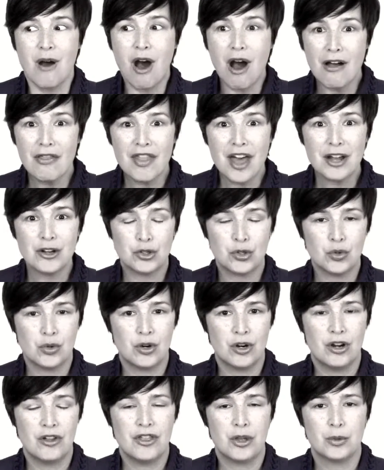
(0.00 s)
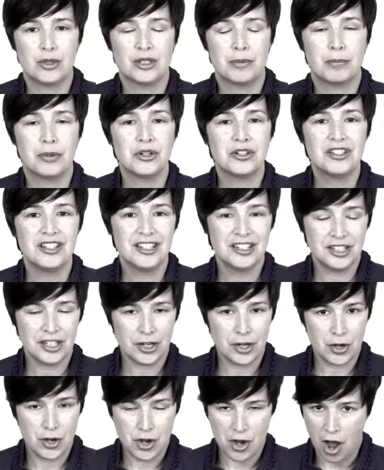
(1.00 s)
On that door, there was a
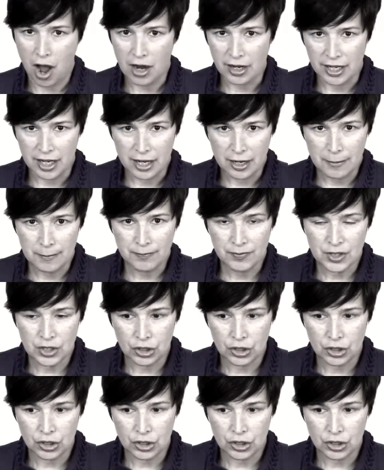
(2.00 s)
persistent knocking